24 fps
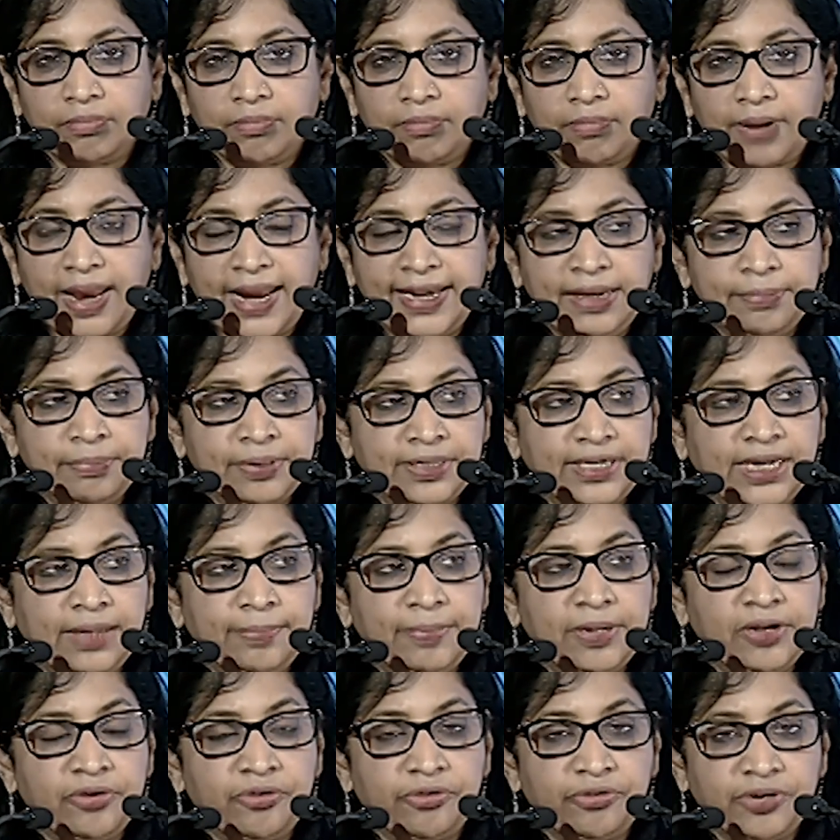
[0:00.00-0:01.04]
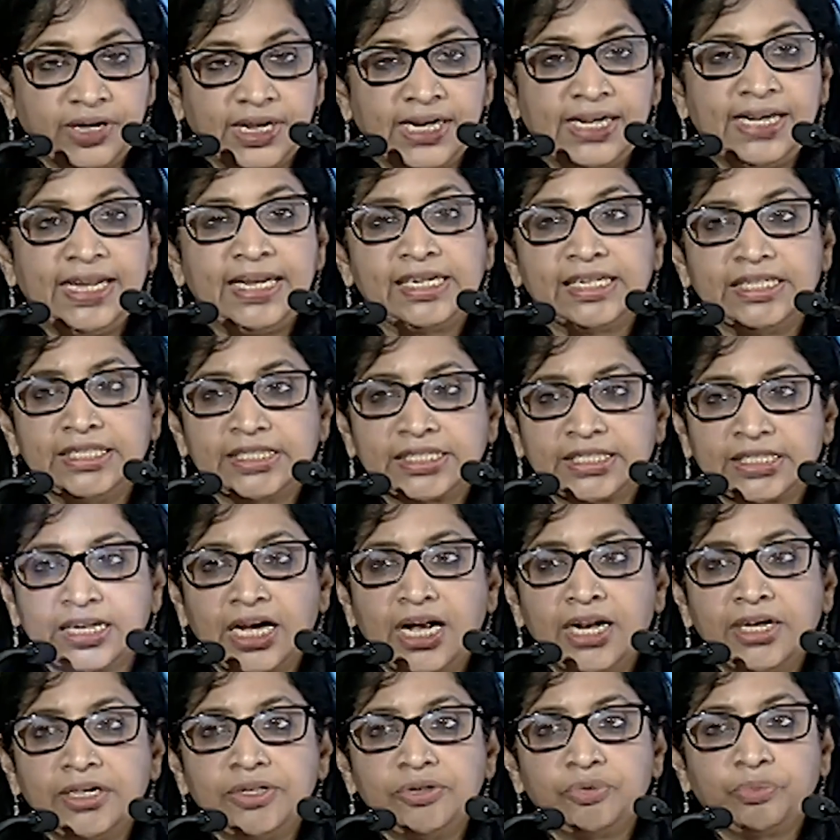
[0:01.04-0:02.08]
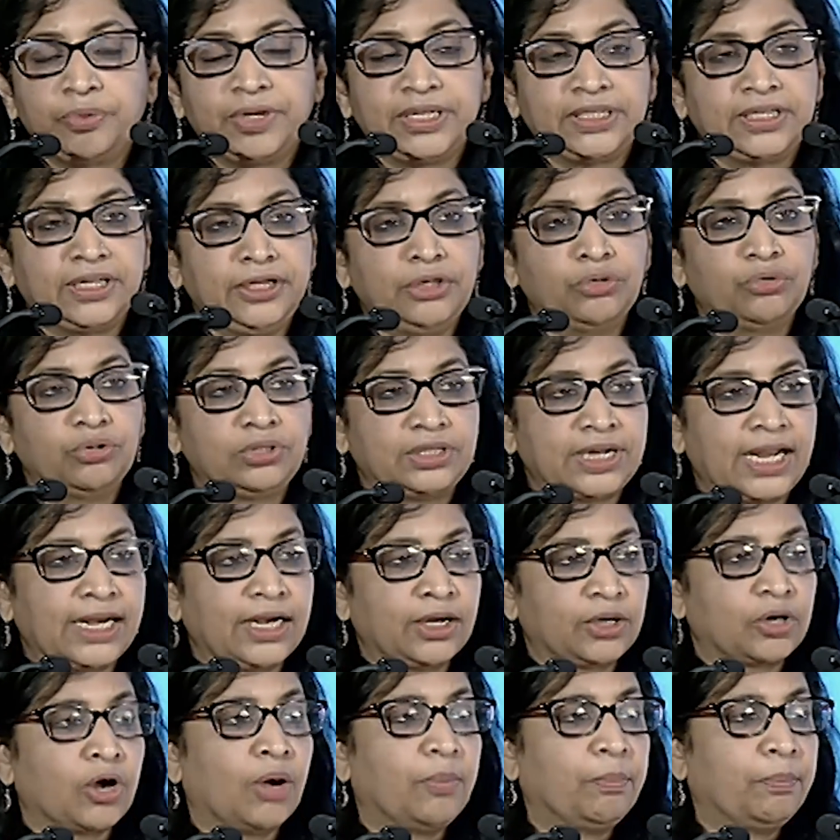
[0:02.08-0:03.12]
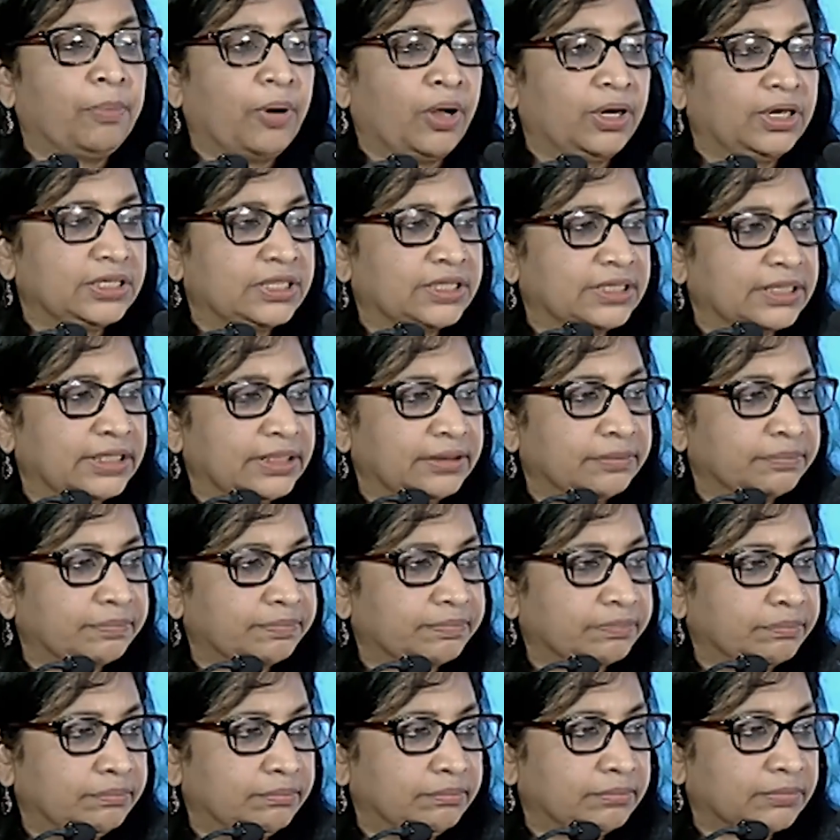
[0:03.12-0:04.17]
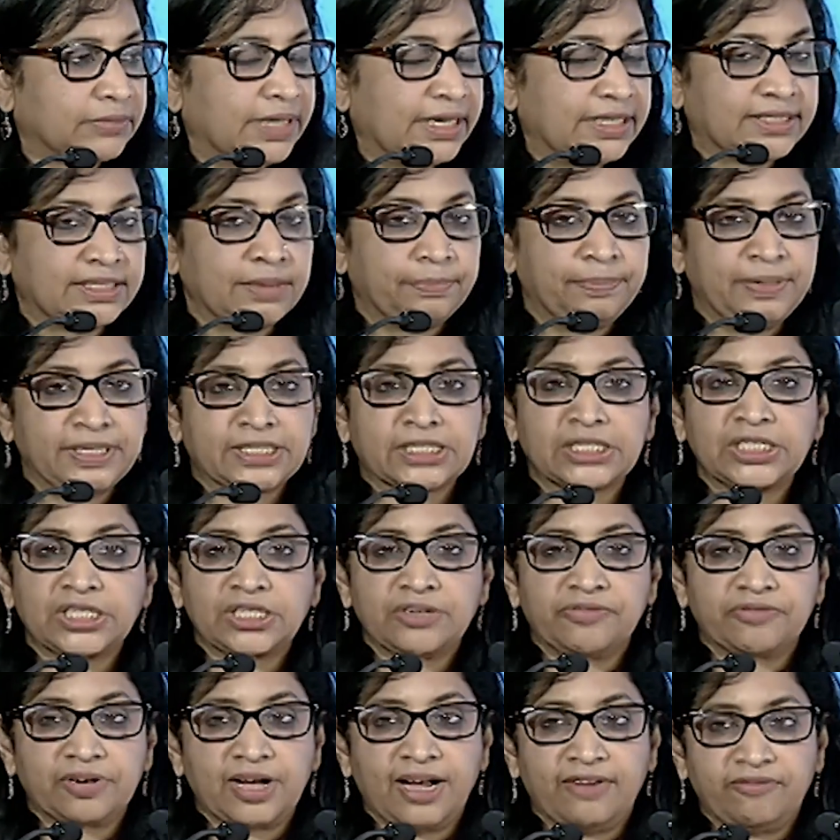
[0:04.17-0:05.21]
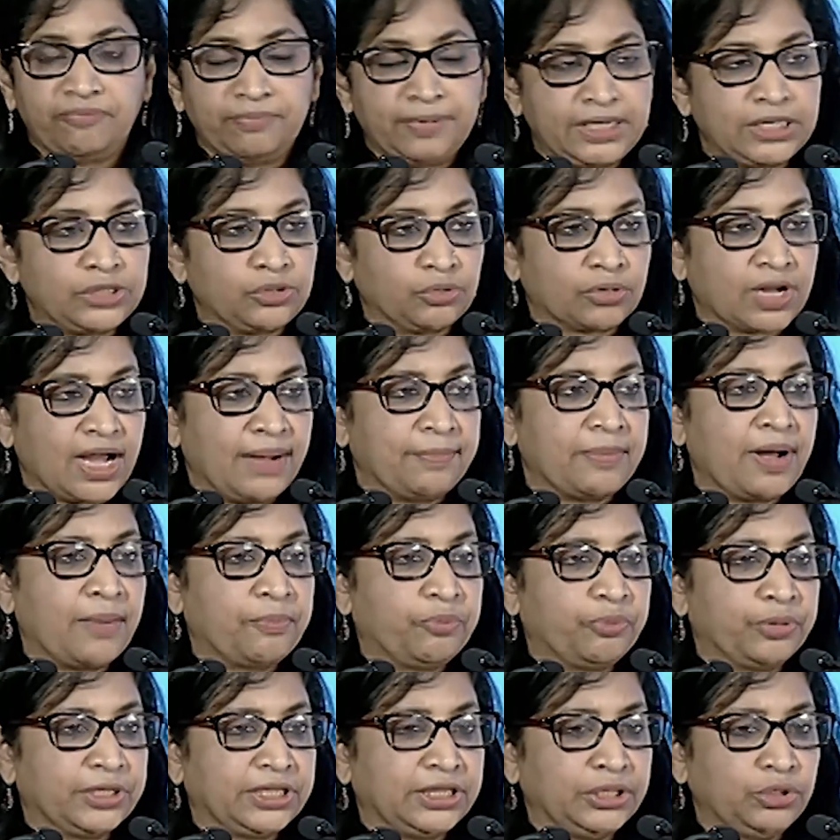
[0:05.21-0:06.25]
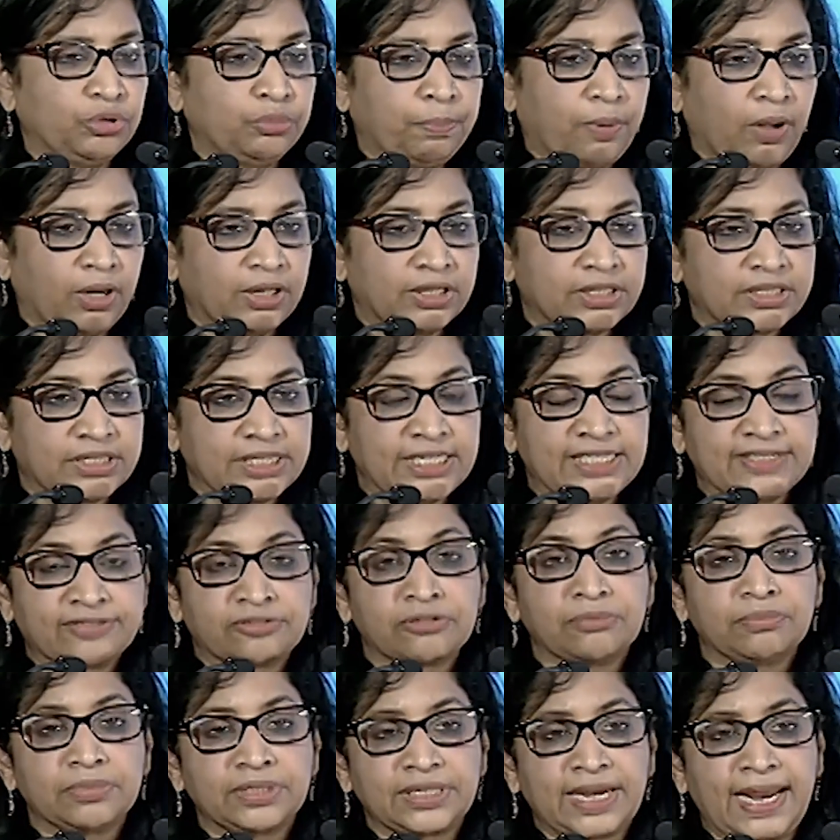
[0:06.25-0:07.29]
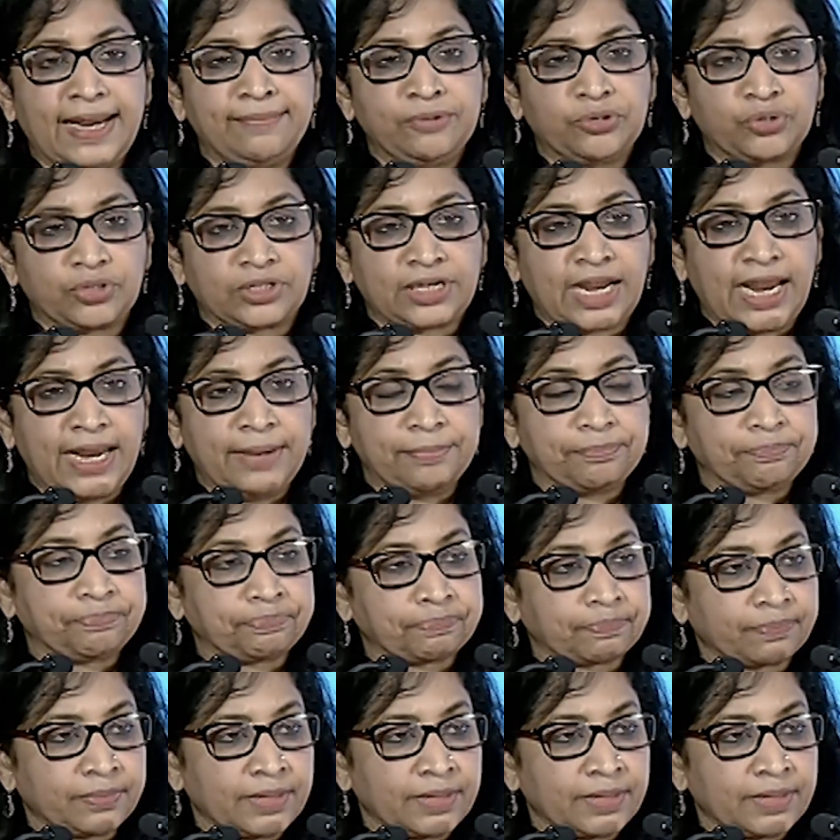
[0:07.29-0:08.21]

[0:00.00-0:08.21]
anybody be really concerned with a new telecom policy? It's the business of government to come up with new policies from time to time.